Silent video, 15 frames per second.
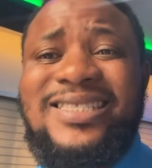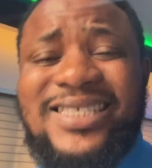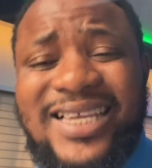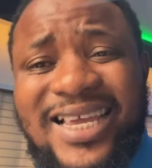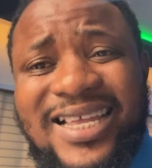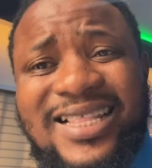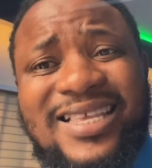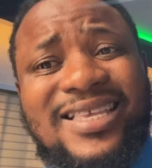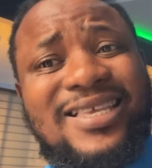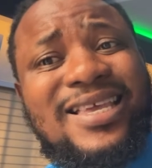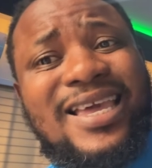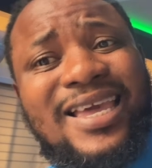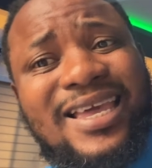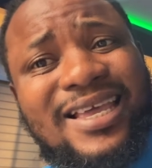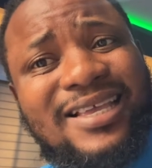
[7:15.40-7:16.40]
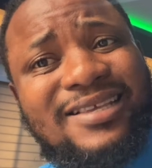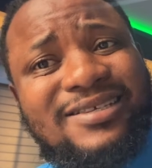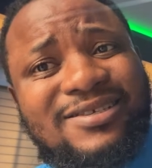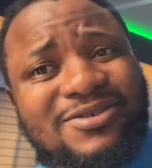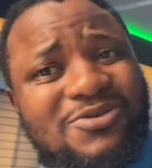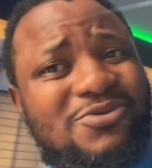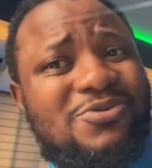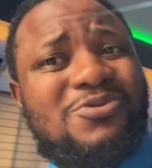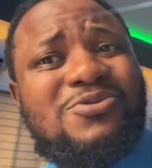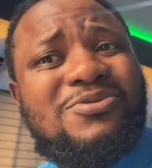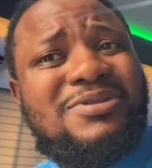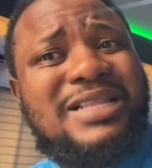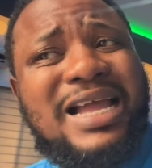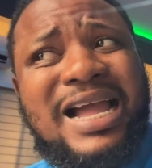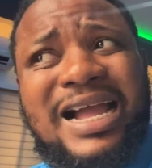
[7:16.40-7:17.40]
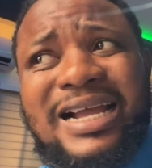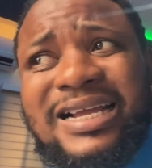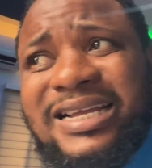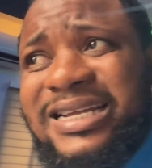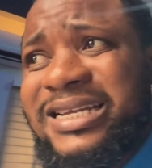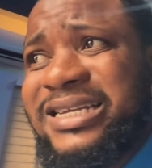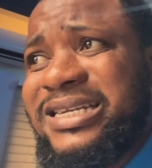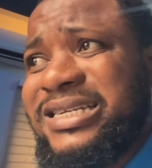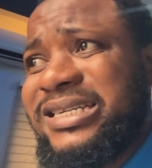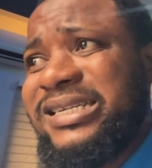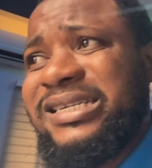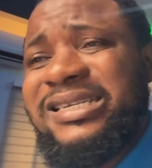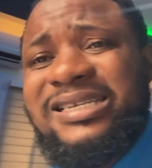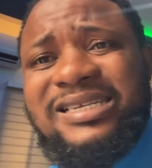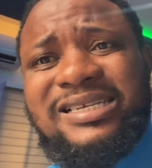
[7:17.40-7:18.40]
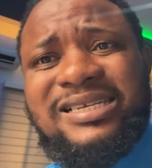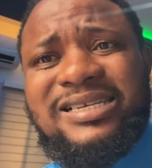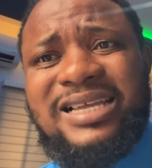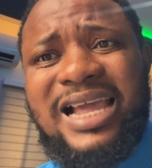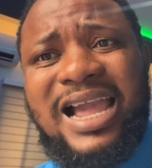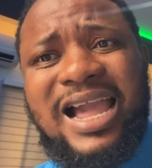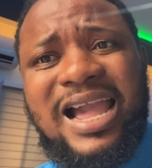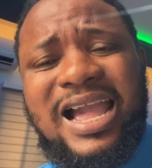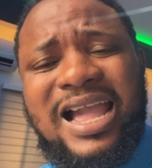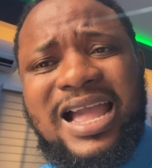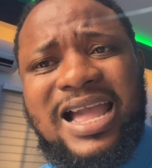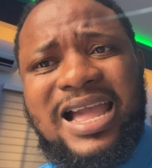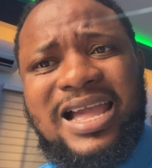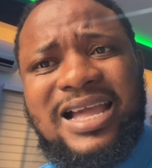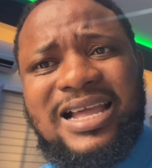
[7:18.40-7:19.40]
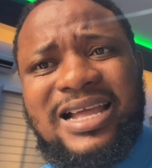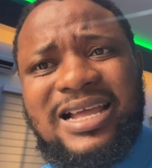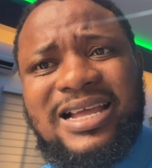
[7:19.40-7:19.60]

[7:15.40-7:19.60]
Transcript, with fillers: Ten years, you know, like, ah, ah.